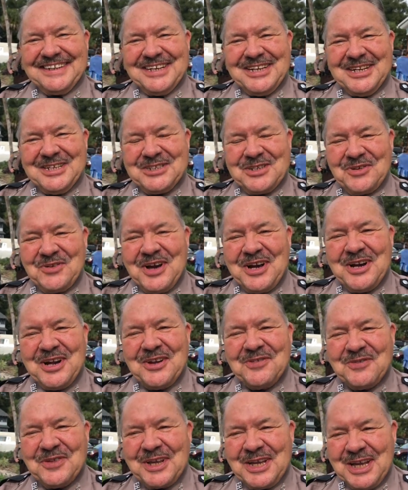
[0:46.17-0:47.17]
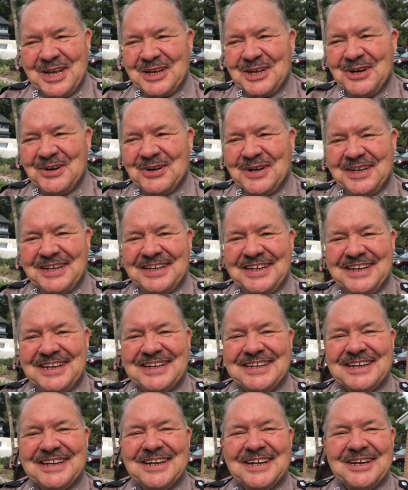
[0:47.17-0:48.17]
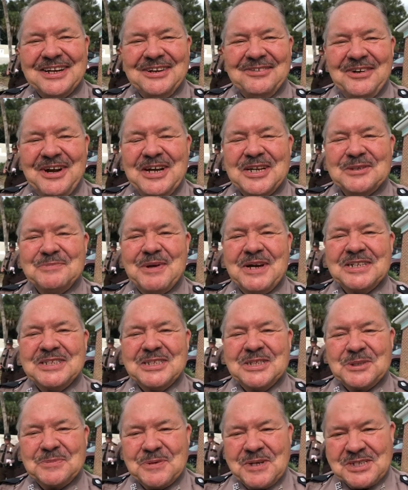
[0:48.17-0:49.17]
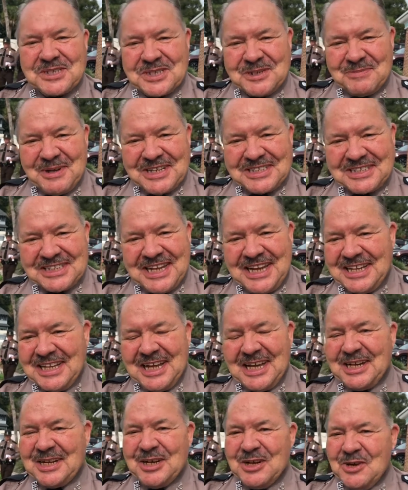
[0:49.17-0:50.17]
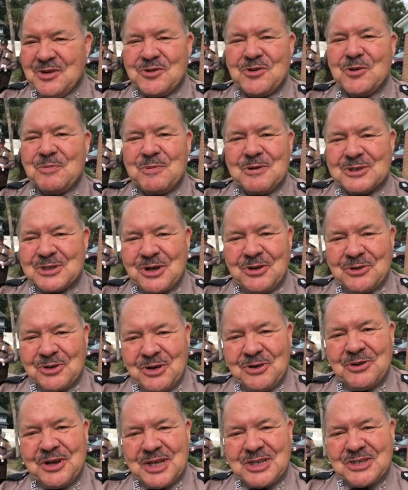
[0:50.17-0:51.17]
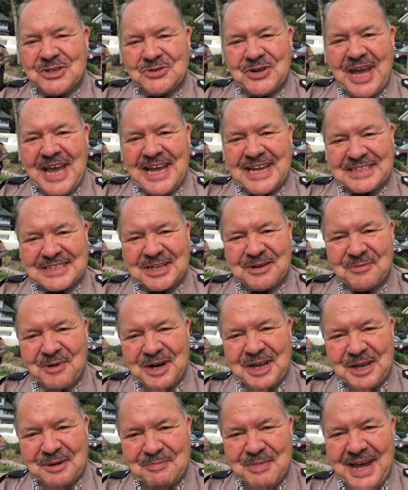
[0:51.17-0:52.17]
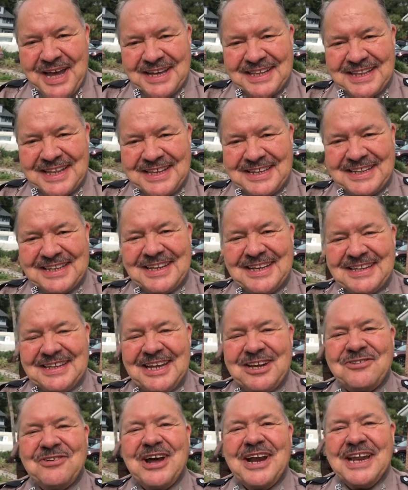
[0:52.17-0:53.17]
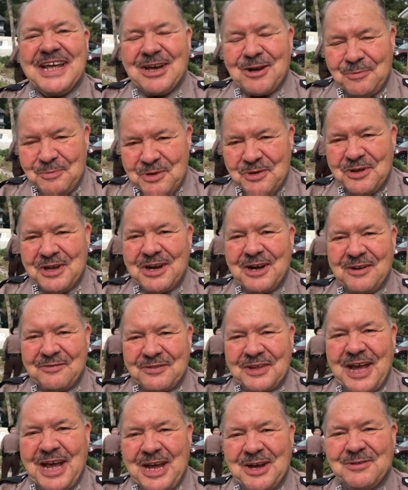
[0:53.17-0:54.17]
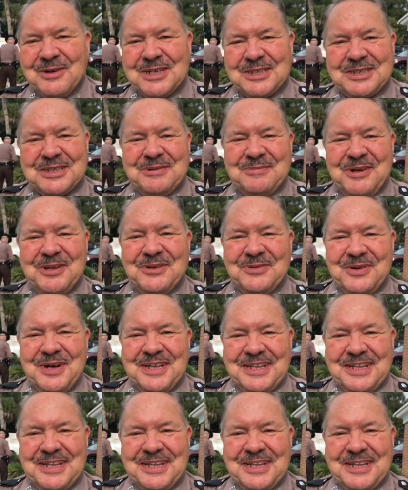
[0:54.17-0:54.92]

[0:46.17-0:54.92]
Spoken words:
So right off the get-go, he raised my suspicion by saying that troopers don't go get you gas and bring it back. They try to help you get off the highway some other way.